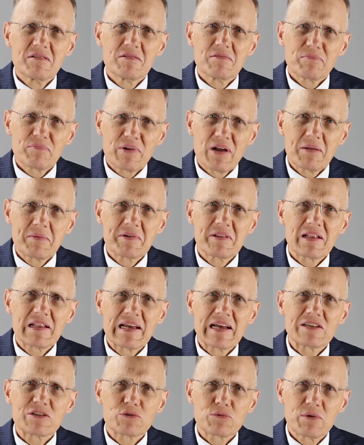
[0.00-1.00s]
probably in the
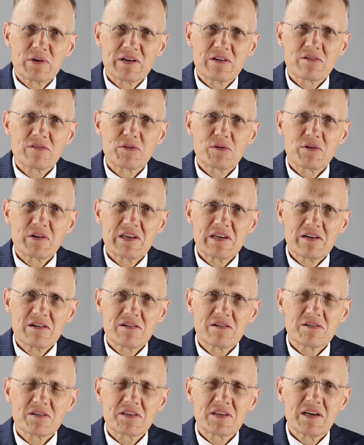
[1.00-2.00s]
last 20 or 30
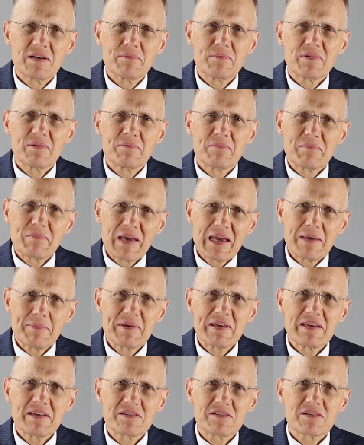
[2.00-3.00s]
years that
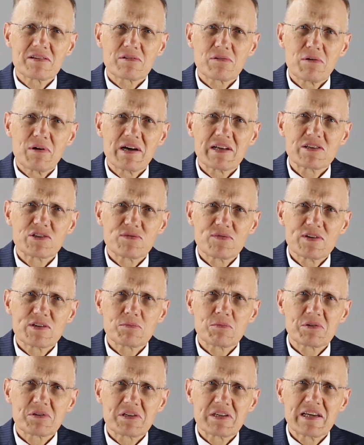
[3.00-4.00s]
maybe isn't quite as
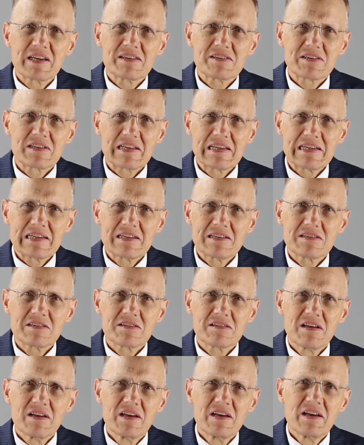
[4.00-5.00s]
visible today as it
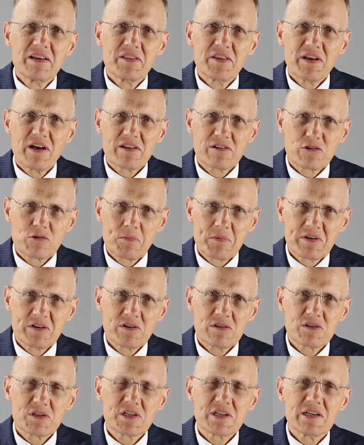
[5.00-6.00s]
is. The
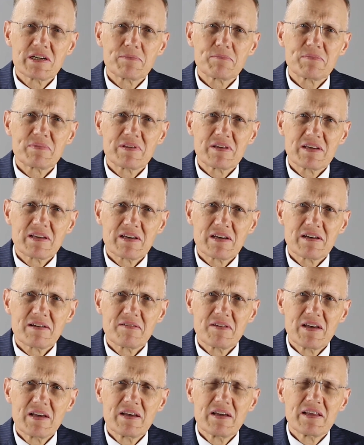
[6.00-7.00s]
entrepreneurship, the
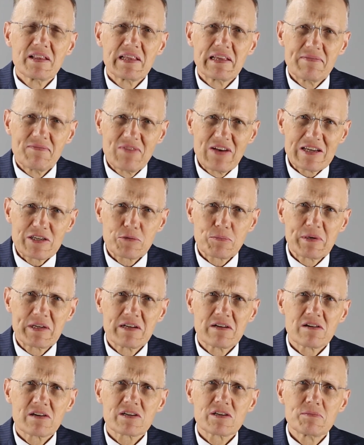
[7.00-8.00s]
investment
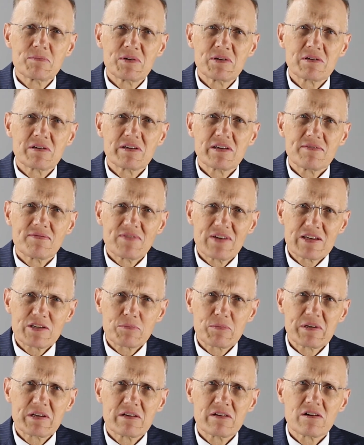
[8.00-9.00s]
in our community,
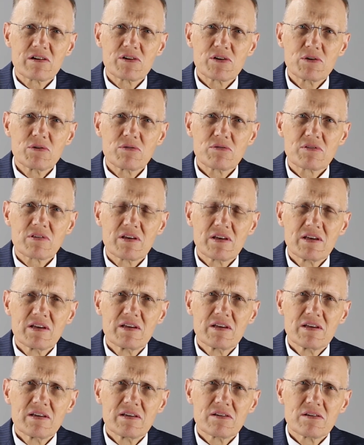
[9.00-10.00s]
investment in our youth
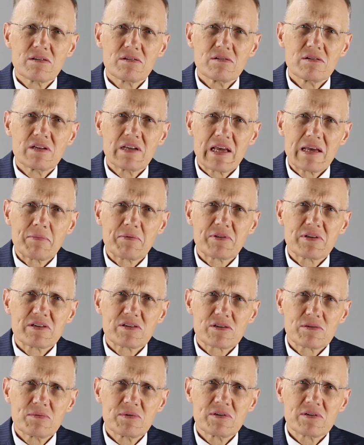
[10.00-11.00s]
to enable this
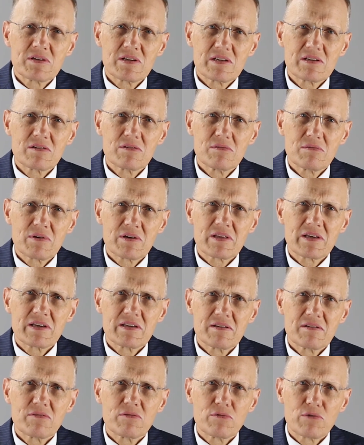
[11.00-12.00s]
community to really
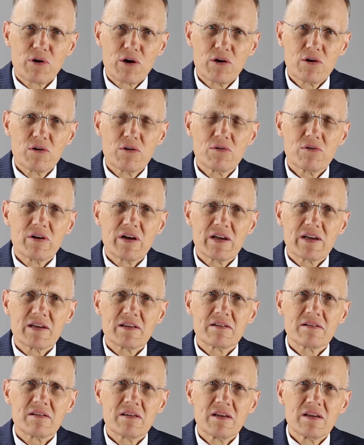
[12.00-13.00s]
grow and